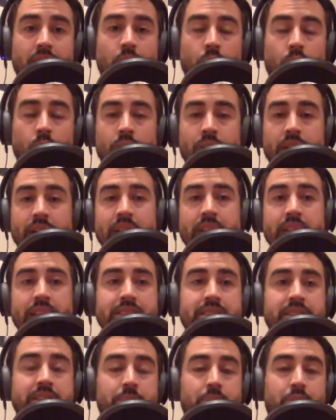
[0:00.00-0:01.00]
or at least
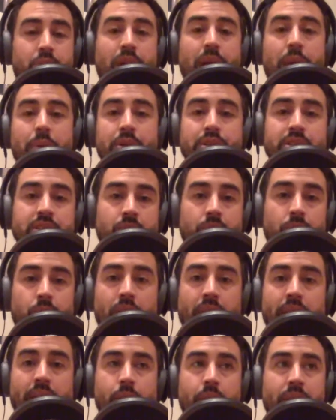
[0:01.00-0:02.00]
in the parameters that we
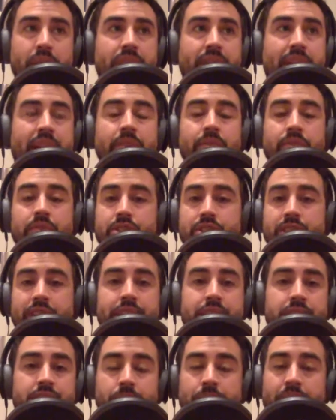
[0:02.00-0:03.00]
want, and we invite them for
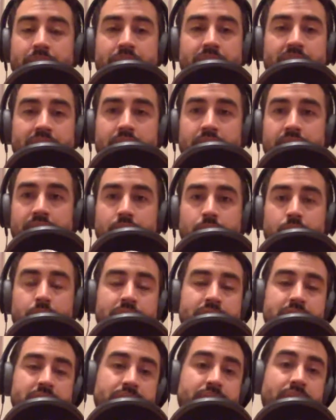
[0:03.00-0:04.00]
stage 3 of the interview, which
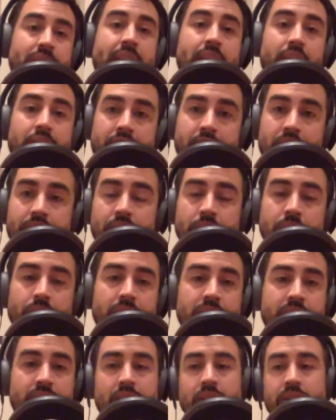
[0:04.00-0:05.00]
is the final interview,
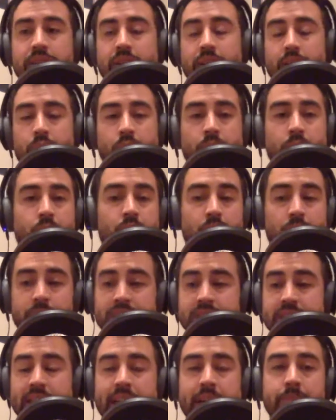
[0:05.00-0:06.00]
and where we
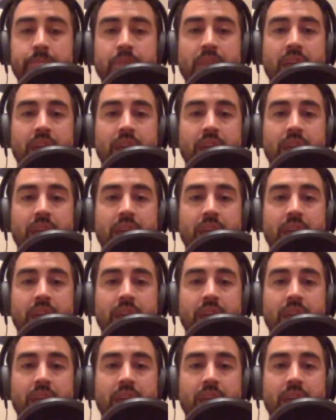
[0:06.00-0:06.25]
say,